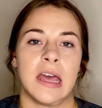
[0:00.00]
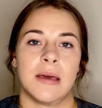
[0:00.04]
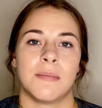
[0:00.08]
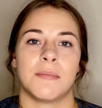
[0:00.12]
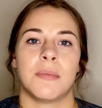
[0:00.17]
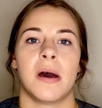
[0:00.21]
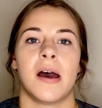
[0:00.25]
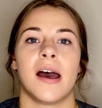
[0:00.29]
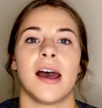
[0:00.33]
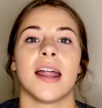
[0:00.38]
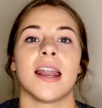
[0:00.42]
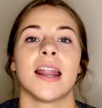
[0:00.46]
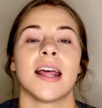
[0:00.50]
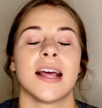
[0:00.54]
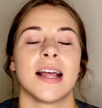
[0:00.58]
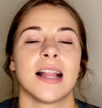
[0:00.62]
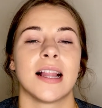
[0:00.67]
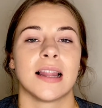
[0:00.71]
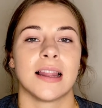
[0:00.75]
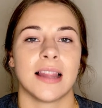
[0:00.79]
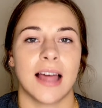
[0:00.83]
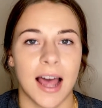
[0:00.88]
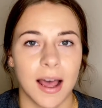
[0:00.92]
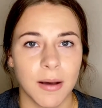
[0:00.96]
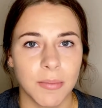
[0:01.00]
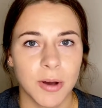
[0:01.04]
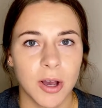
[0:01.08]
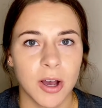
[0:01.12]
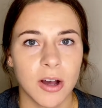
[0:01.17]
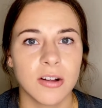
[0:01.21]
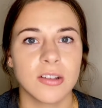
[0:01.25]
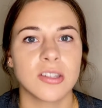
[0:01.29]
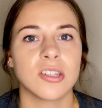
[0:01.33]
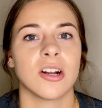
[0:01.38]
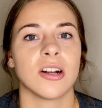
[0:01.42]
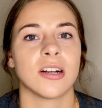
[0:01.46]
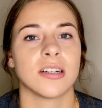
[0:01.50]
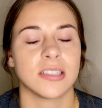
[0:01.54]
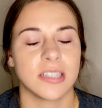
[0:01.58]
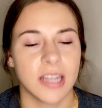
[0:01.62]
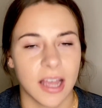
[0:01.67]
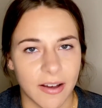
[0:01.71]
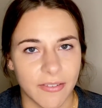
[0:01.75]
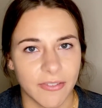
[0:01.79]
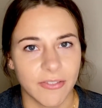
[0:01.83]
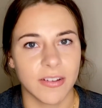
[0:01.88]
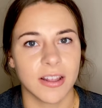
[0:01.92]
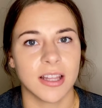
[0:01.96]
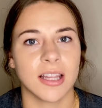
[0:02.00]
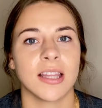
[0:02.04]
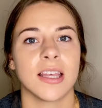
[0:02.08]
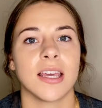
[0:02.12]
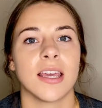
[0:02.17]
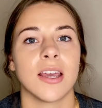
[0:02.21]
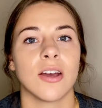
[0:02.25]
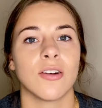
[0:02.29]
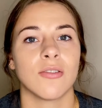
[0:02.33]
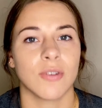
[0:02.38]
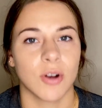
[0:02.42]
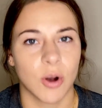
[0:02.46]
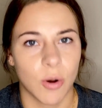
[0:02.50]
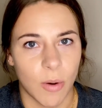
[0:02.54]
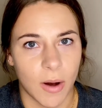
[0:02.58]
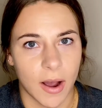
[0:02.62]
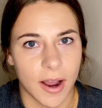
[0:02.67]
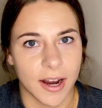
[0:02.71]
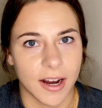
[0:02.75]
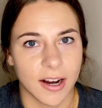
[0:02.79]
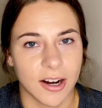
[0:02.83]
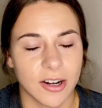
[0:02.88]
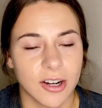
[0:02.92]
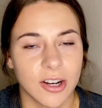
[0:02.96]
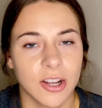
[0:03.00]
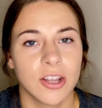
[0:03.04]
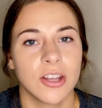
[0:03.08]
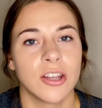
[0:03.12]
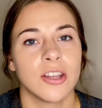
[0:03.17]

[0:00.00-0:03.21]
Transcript: But lab coats are definitely required.